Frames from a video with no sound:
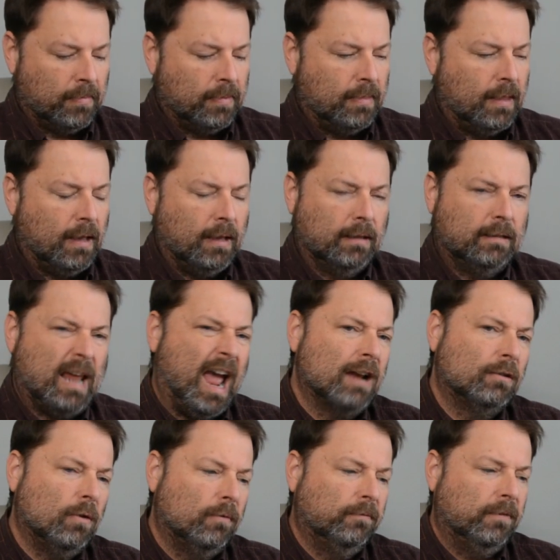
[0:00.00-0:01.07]
The
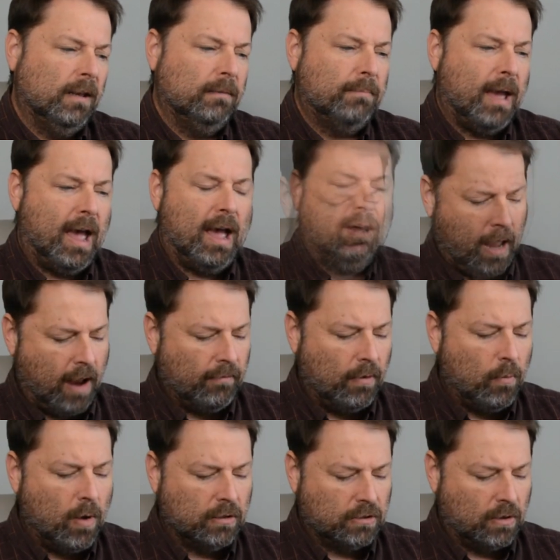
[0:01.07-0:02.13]
tactile feedback, every
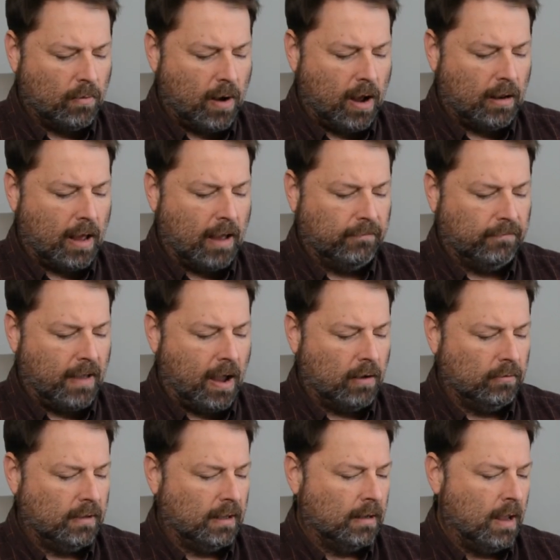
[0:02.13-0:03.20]
once in a while I
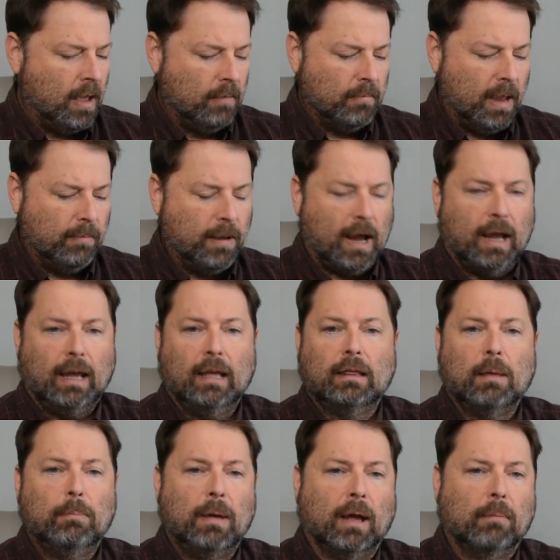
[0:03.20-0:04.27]
found that maybe I hit
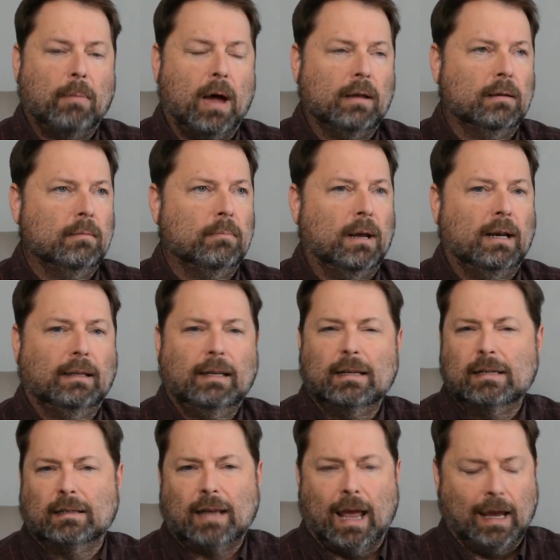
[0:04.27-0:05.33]
the pick button, but it
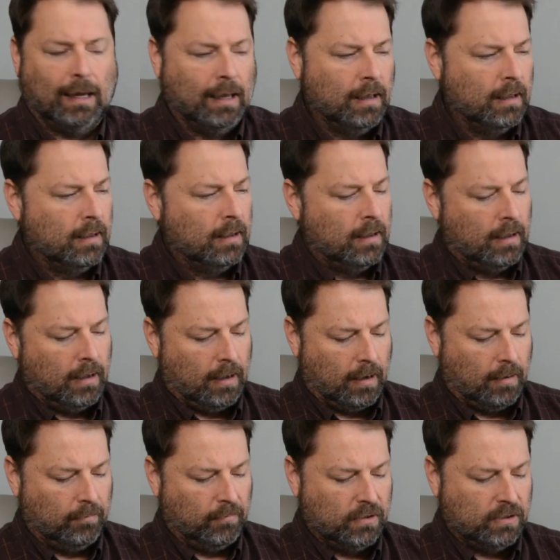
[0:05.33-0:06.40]
didn't take.
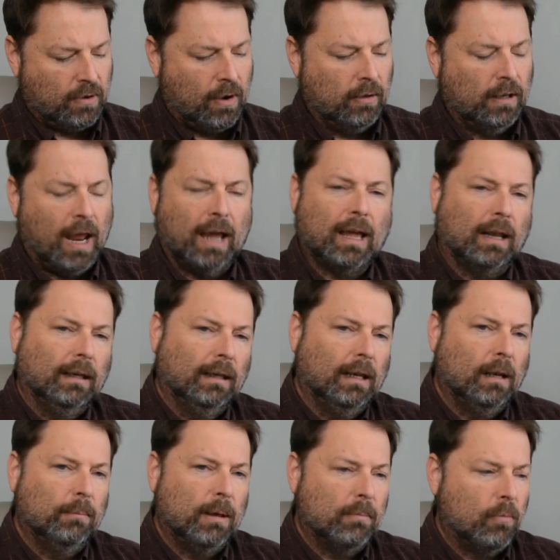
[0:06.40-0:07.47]
Um, so I'd like a
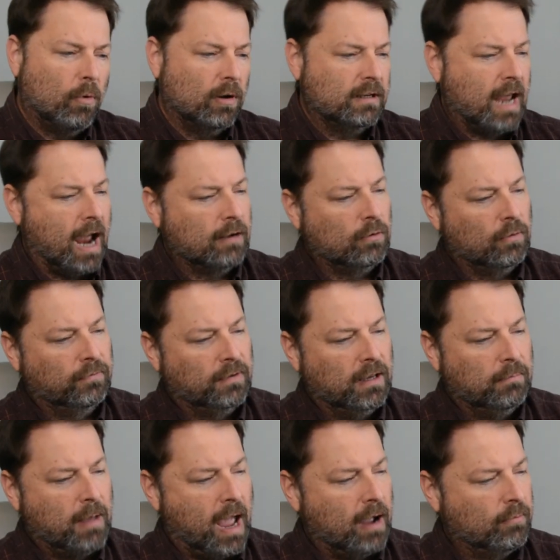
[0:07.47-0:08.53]
little bit more tactile
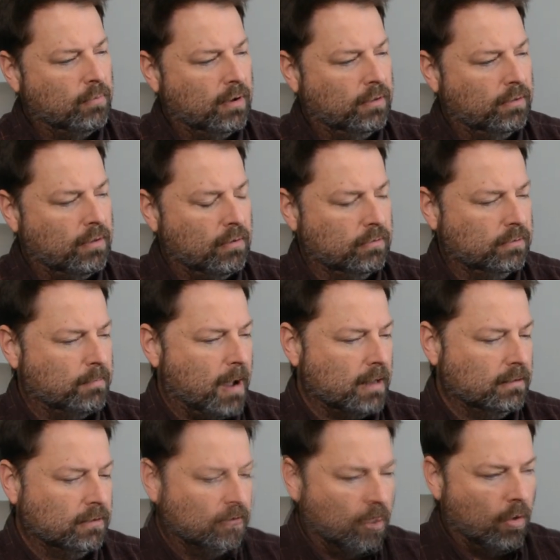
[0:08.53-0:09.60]
feedback with those
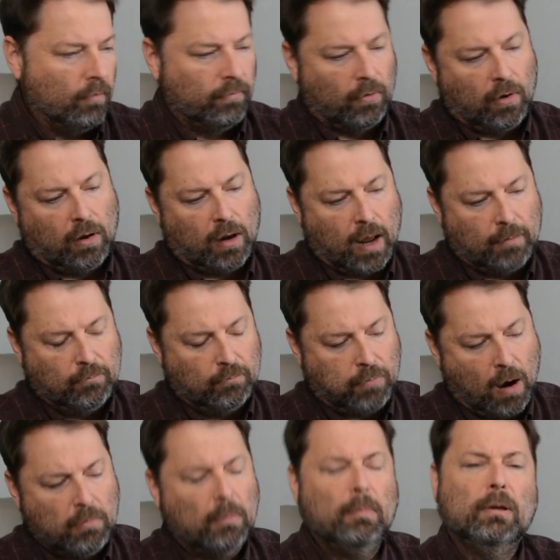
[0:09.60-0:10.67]
buttons. Overall, I'm
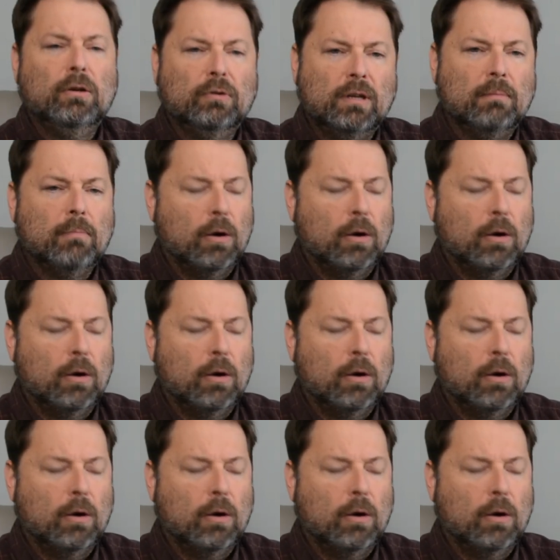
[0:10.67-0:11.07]
probably using